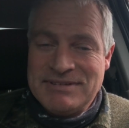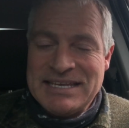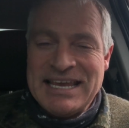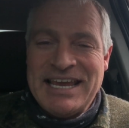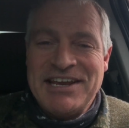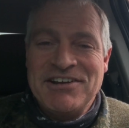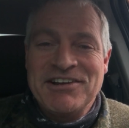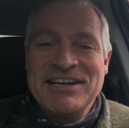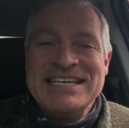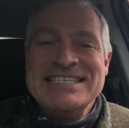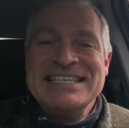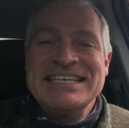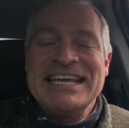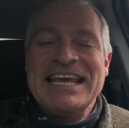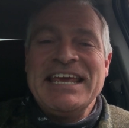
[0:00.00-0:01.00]
Gander is
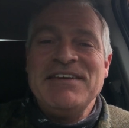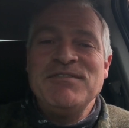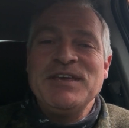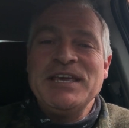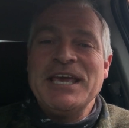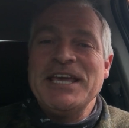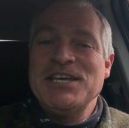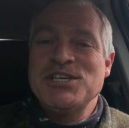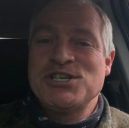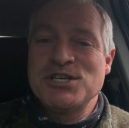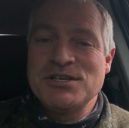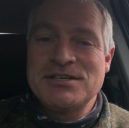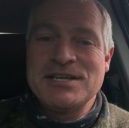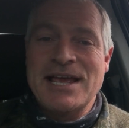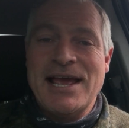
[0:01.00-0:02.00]
an
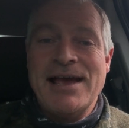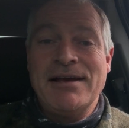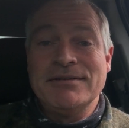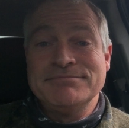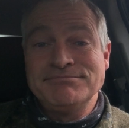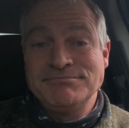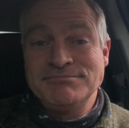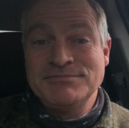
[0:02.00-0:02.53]
aviation town.